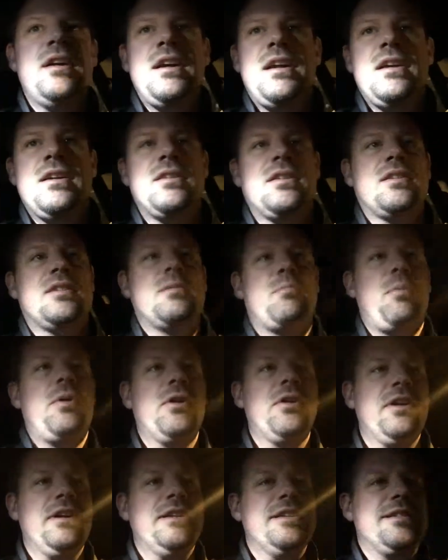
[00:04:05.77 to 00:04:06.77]
his
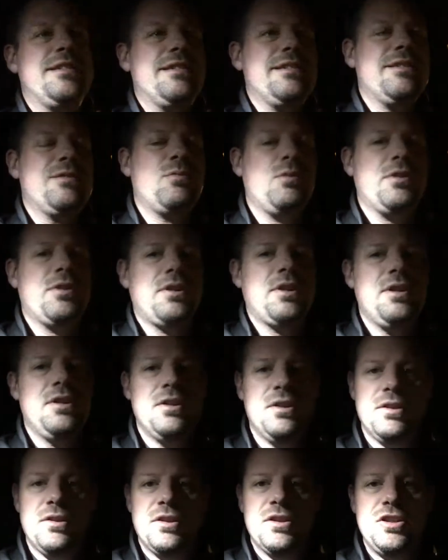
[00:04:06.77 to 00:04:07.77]
experiences
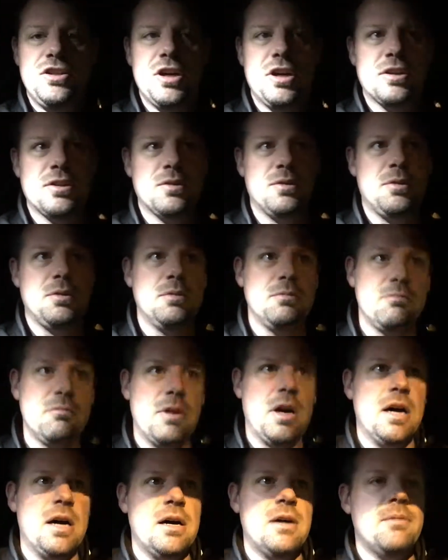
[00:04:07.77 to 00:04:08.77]
within the jungle,
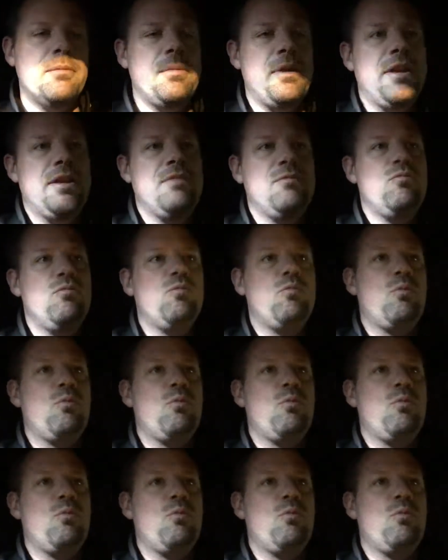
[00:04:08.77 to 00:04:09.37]
and